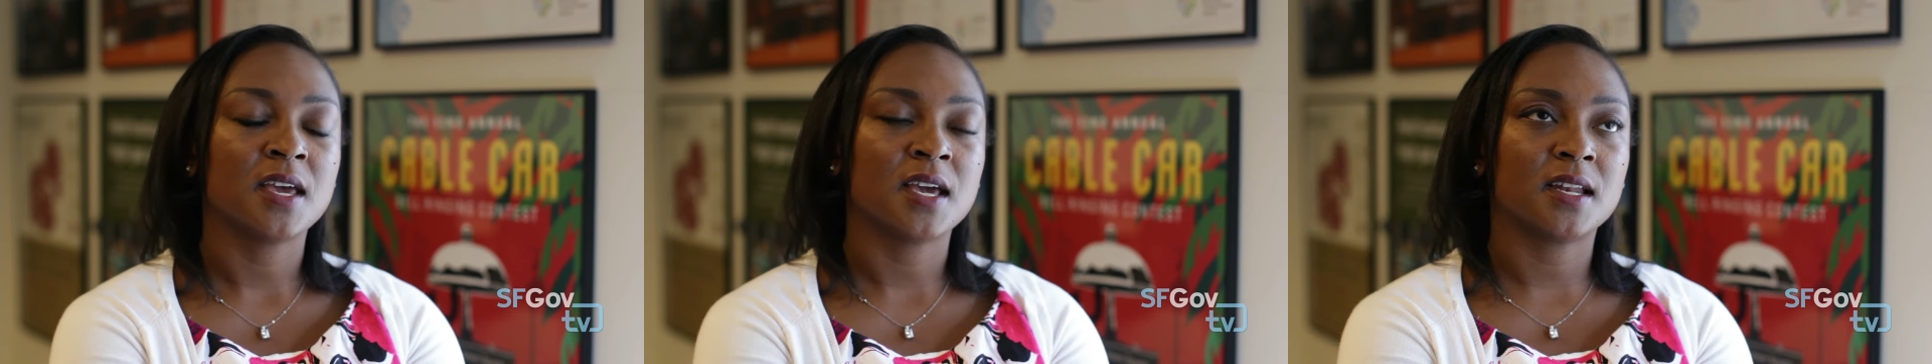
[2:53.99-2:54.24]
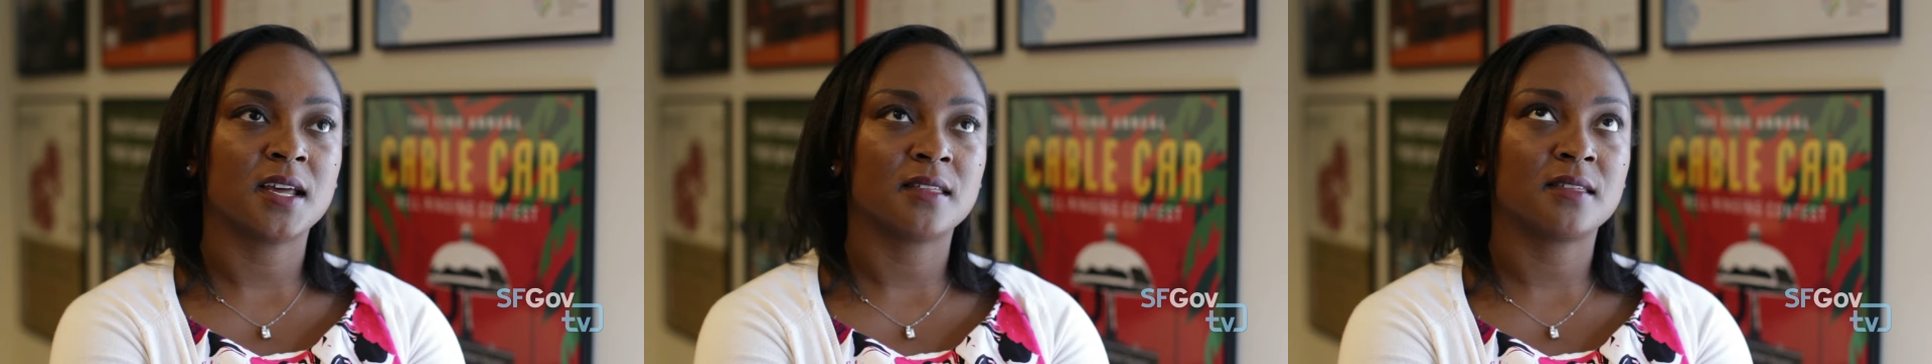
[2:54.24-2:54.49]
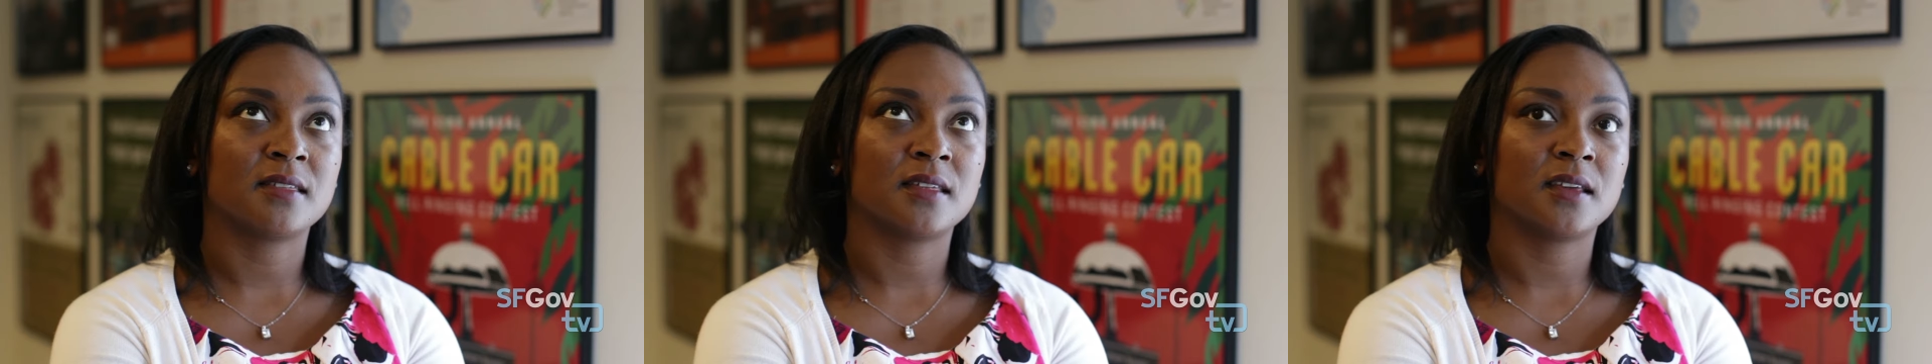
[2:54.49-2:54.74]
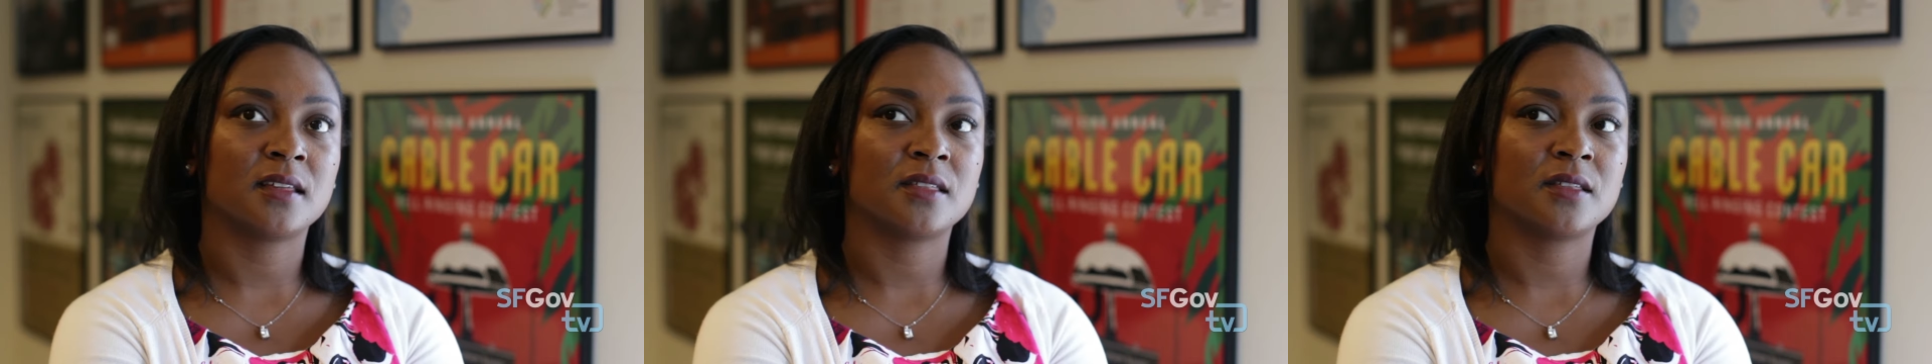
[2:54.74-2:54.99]
and I
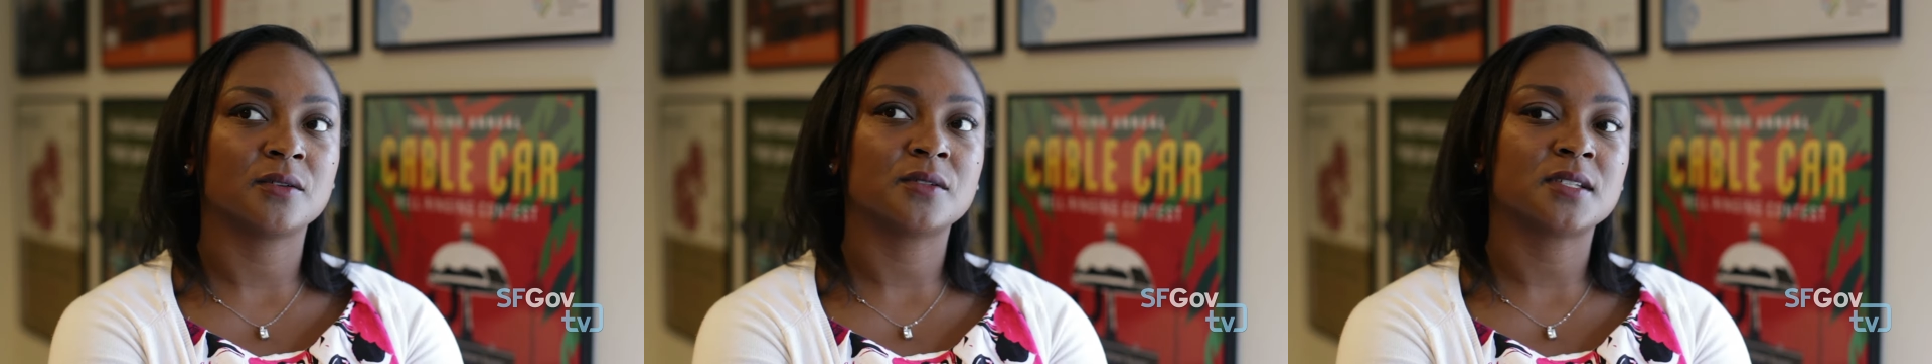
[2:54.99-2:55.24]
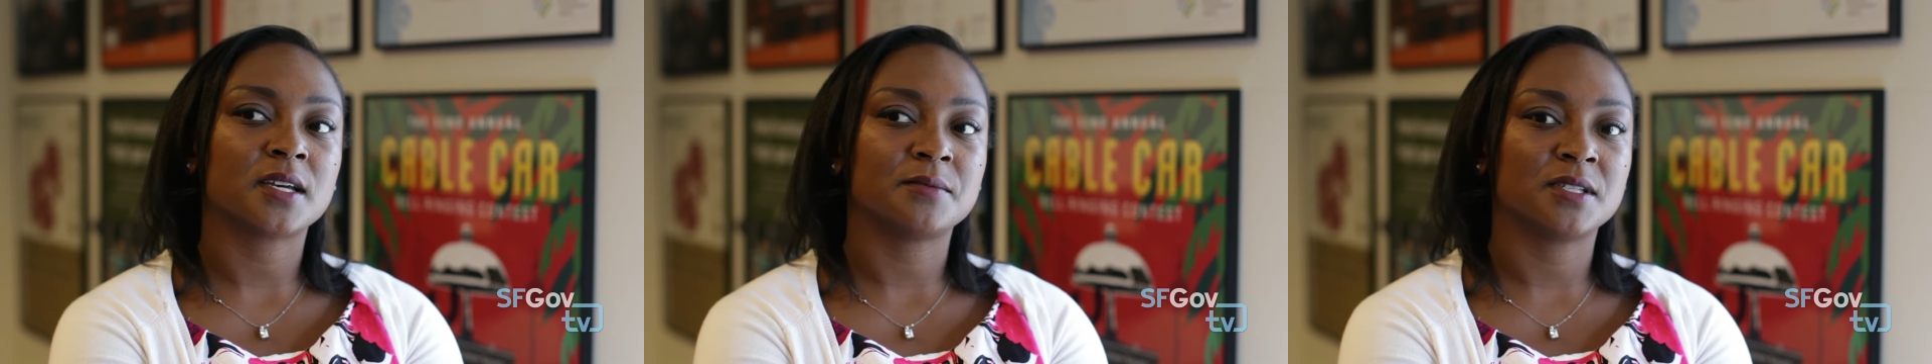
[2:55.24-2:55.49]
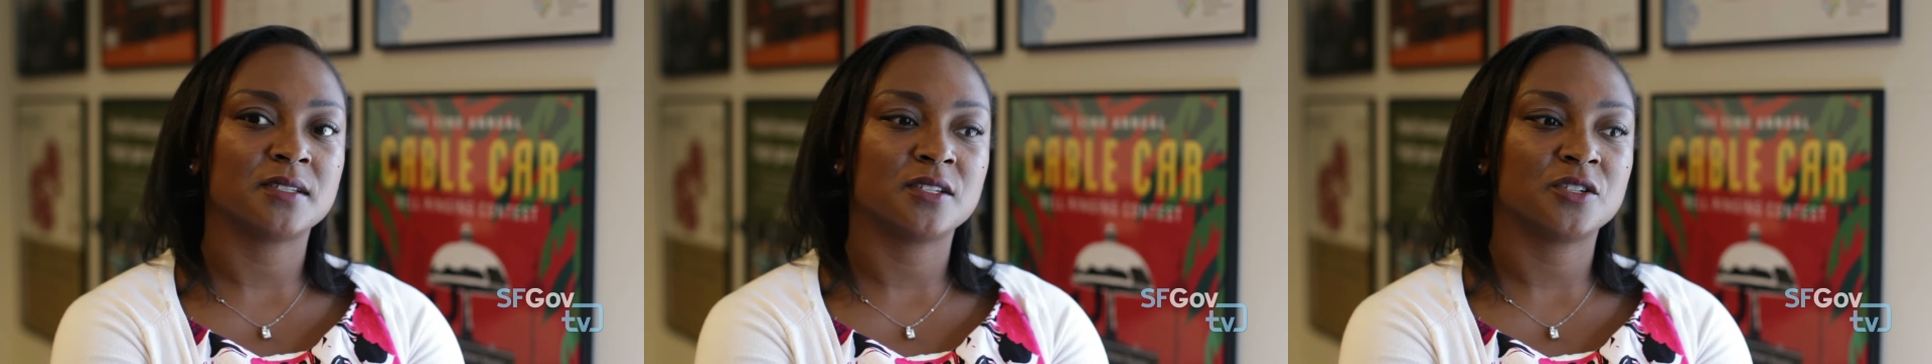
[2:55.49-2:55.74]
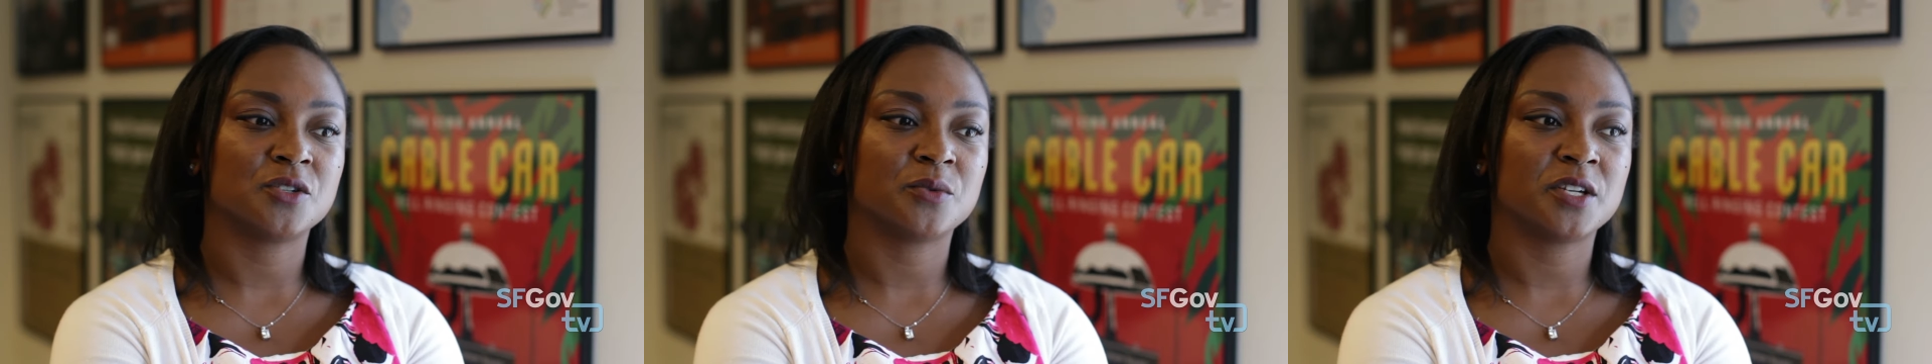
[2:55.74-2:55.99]
think those types of
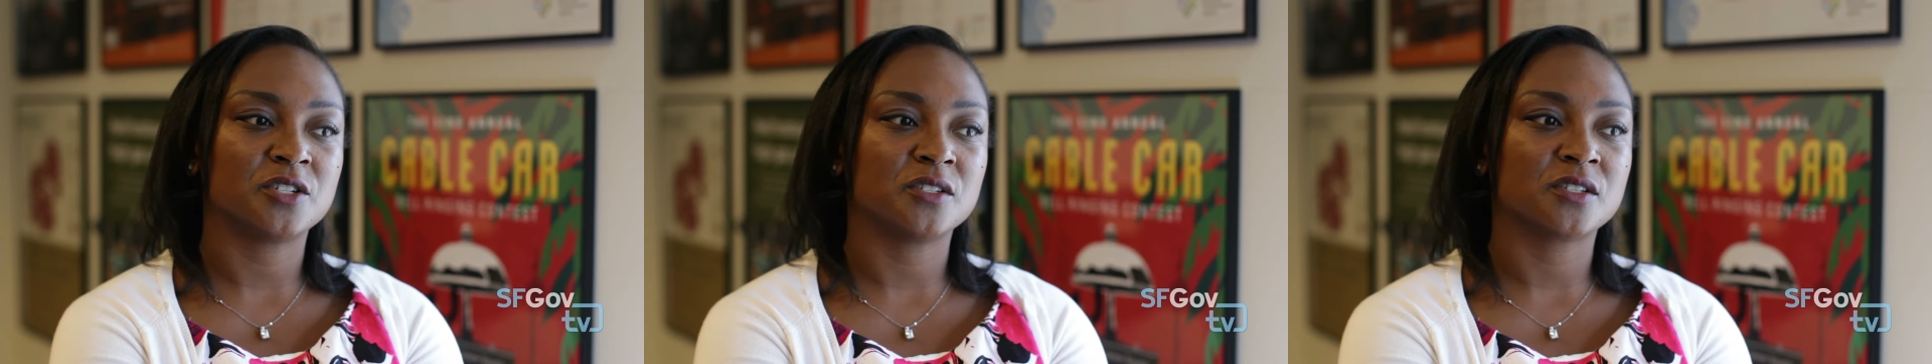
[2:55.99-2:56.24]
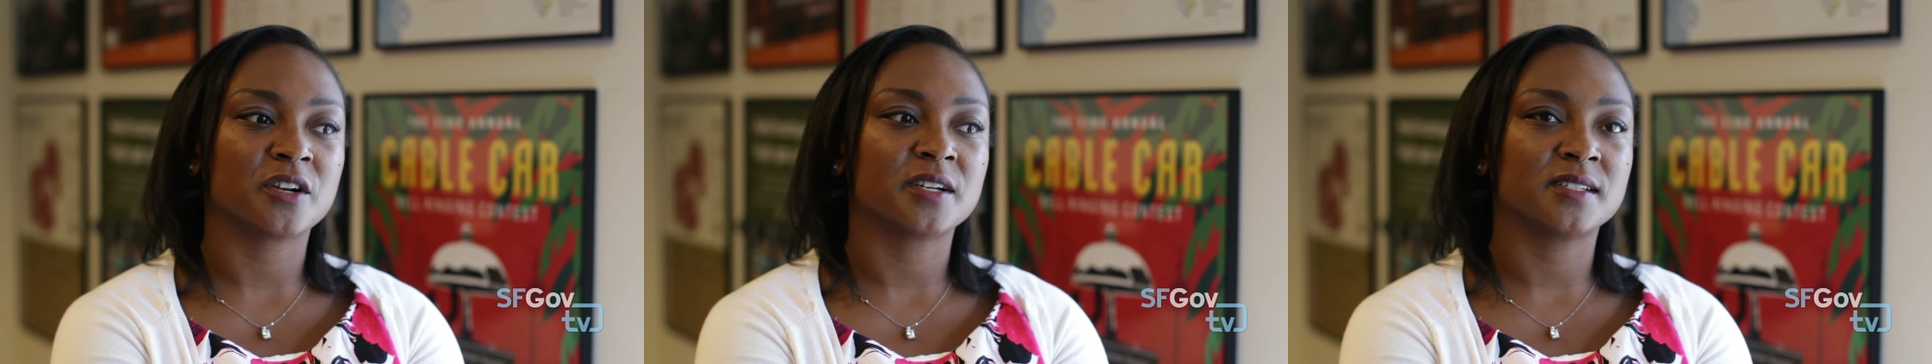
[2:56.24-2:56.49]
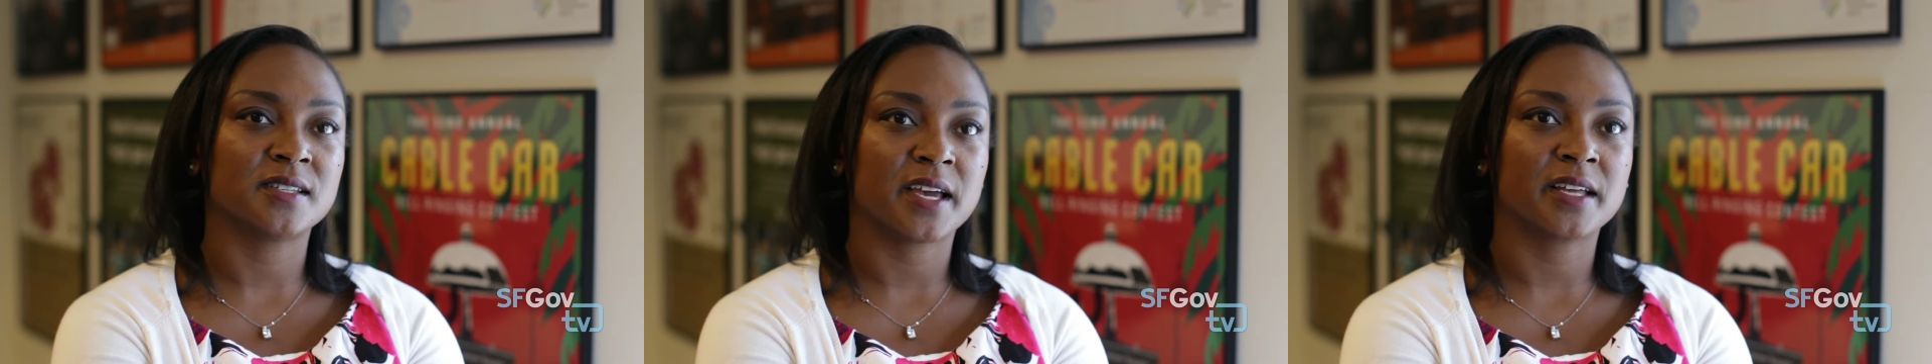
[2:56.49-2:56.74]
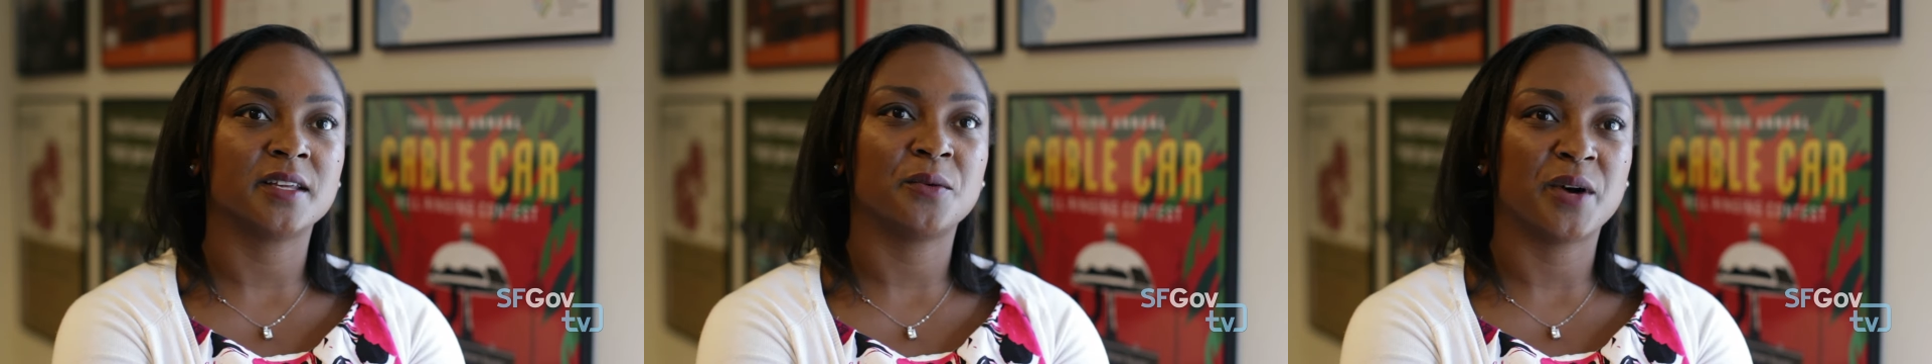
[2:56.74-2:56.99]
situations are
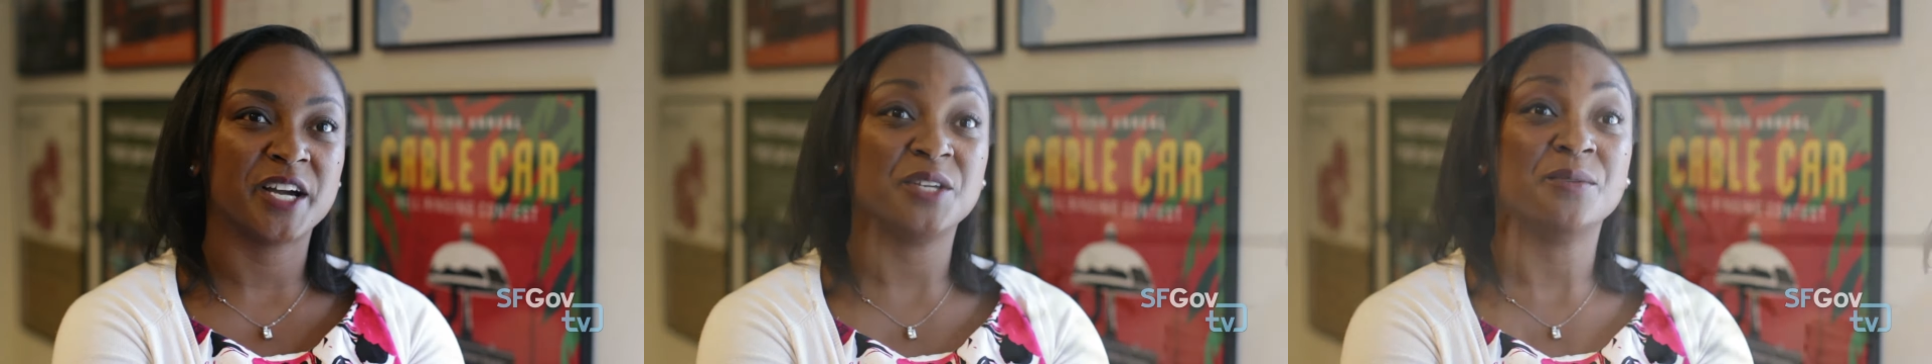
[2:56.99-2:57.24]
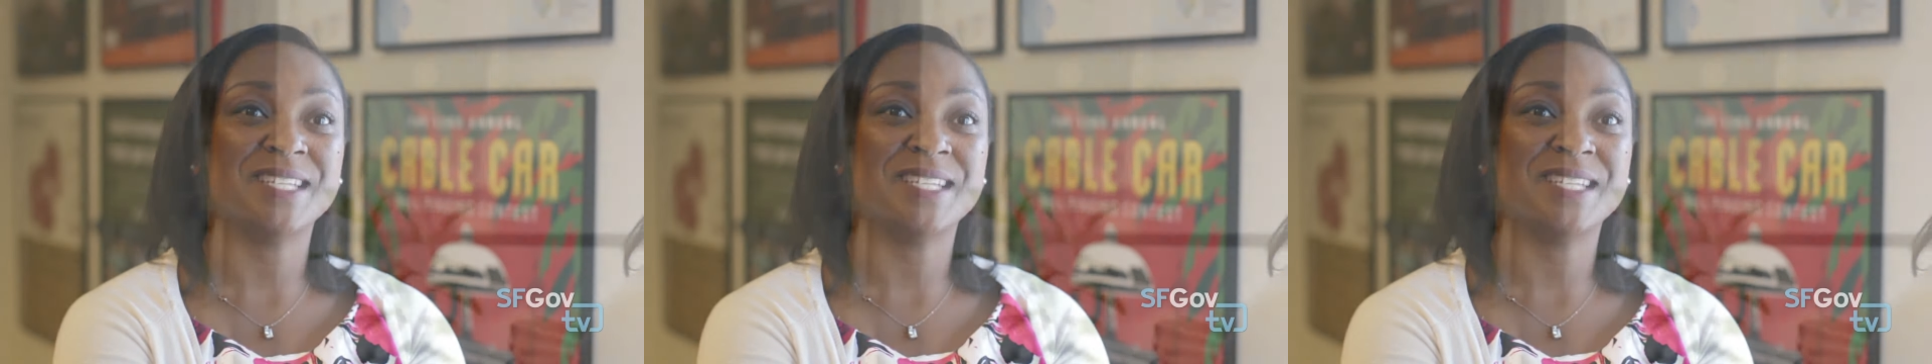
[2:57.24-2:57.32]
exactly why you